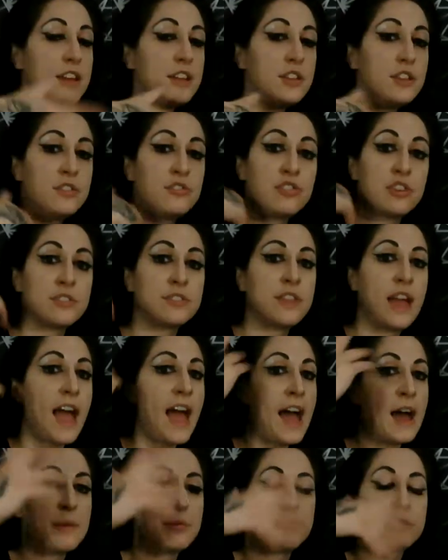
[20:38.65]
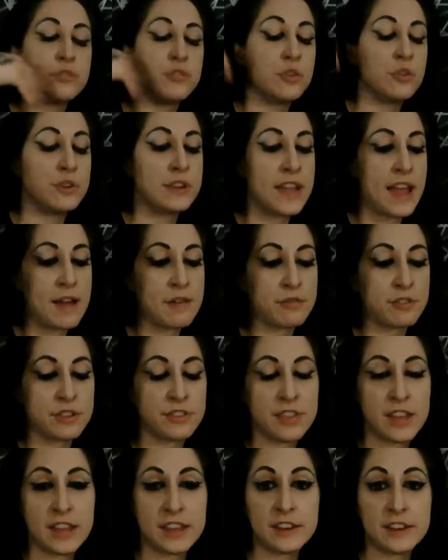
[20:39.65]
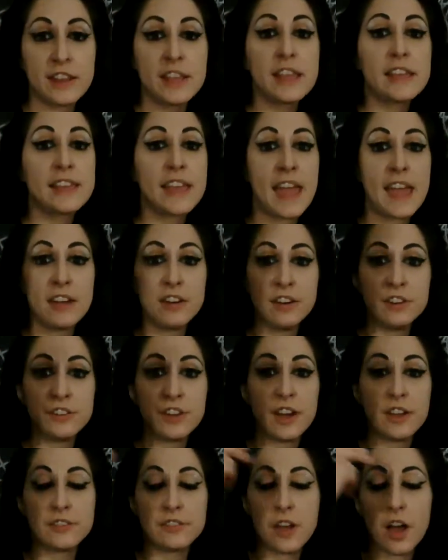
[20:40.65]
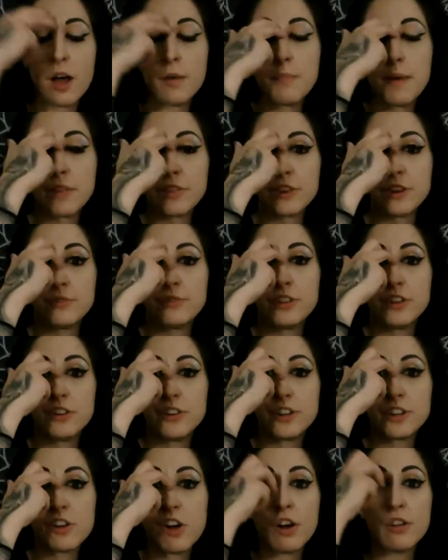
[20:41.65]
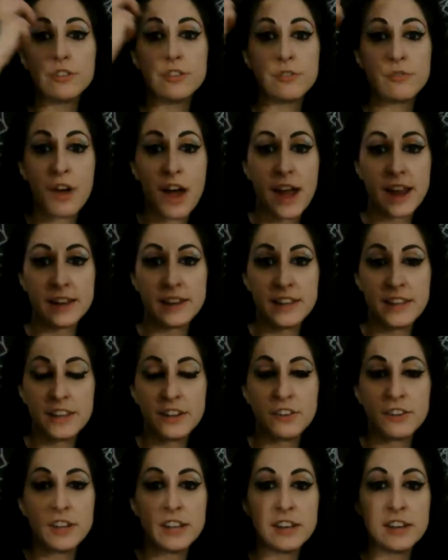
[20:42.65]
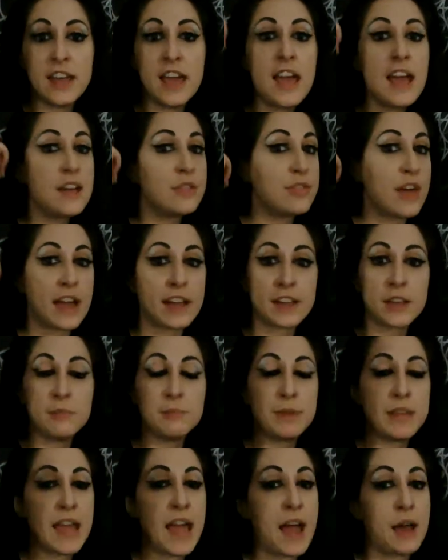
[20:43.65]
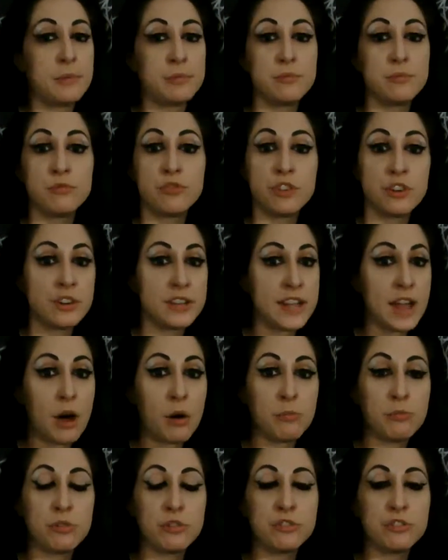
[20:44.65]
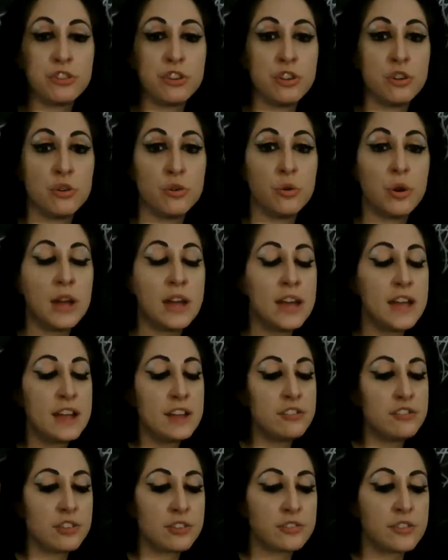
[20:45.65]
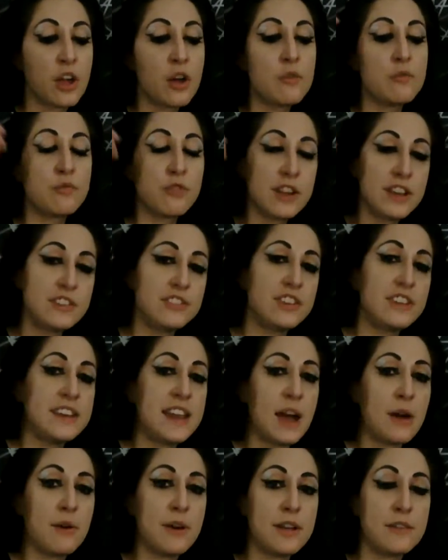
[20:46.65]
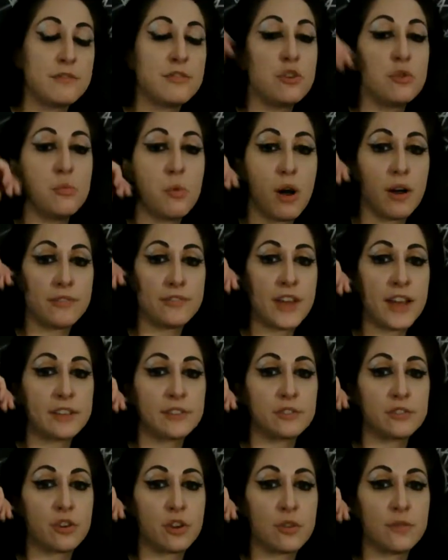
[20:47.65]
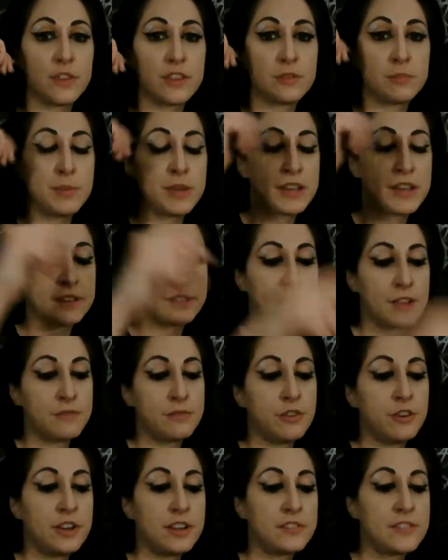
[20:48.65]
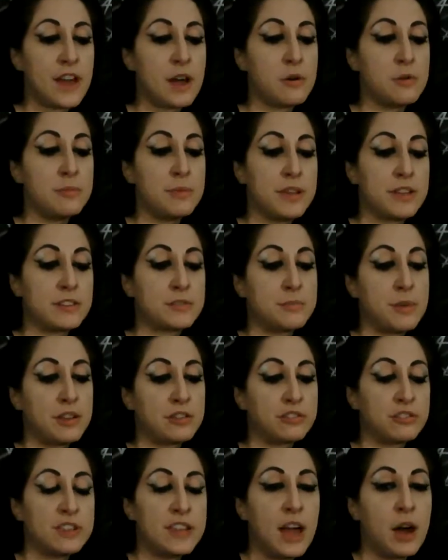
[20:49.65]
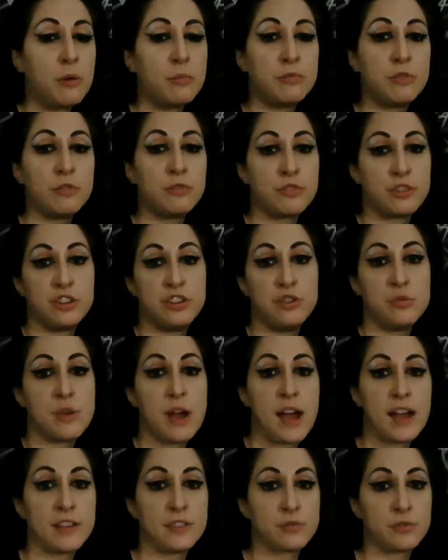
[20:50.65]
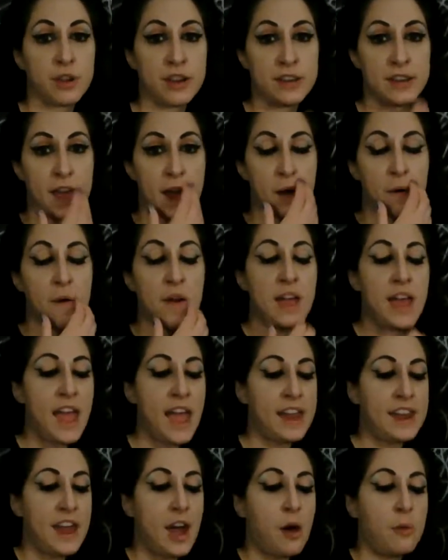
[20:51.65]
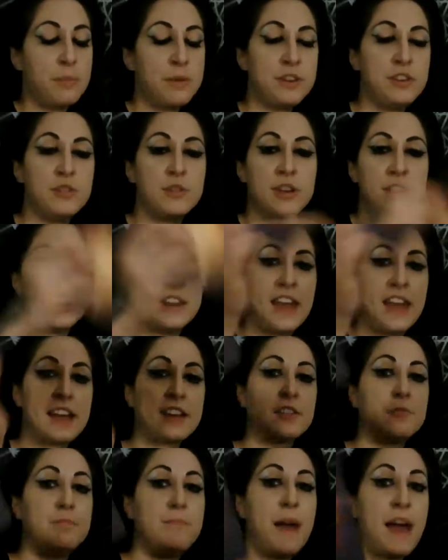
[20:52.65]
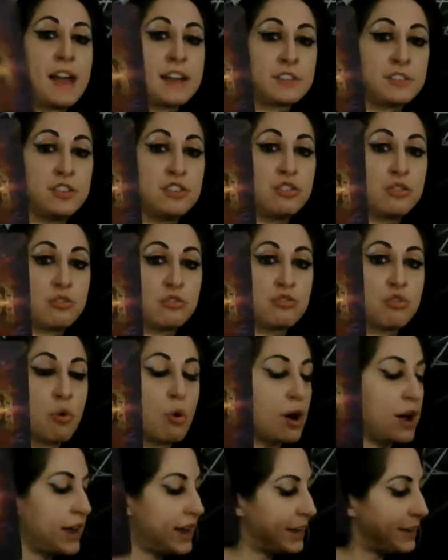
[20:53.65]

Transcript: You just absolutely everything. Kayla does a method of healing called divine healing. That can be really helpful too. Just reaching out if you want that service, because I feel like that would be especially helpful for you guys right now and helping you connect back to your joy.